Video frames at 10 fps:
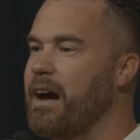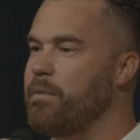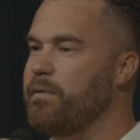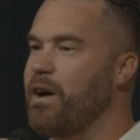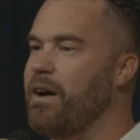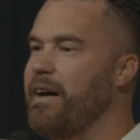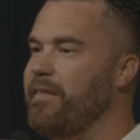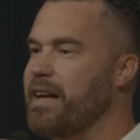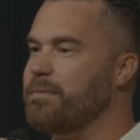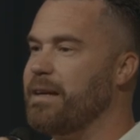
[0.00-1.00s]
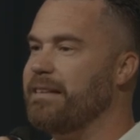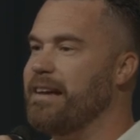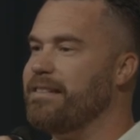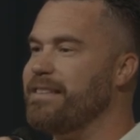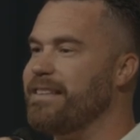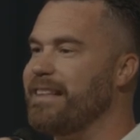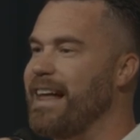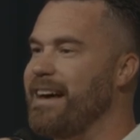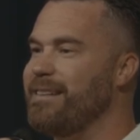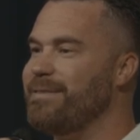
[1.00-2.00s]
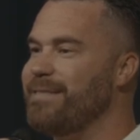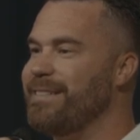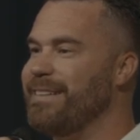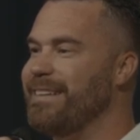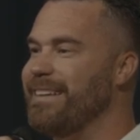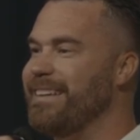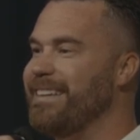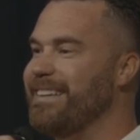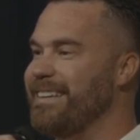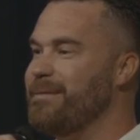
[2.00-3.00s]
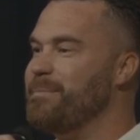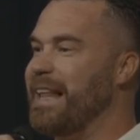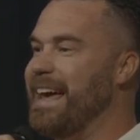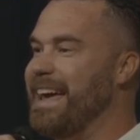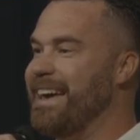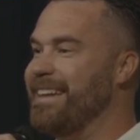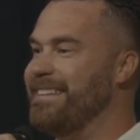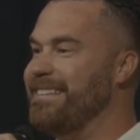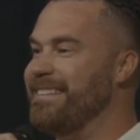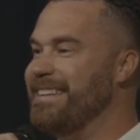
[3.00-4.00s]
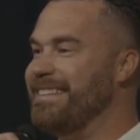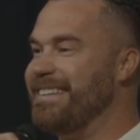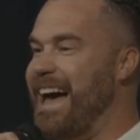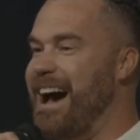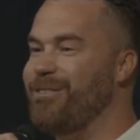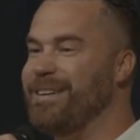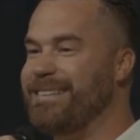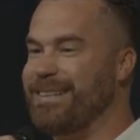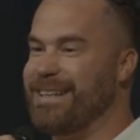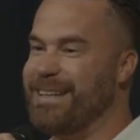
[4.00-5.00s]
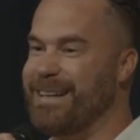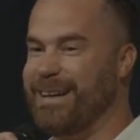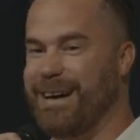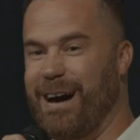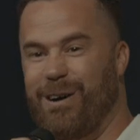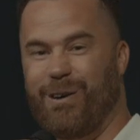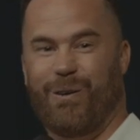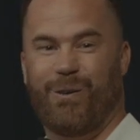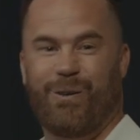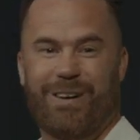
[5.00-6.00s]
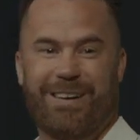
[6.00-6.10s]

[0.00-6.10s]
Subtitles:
How many of y'all have expectations in life? Plans. This is how it's gonna go.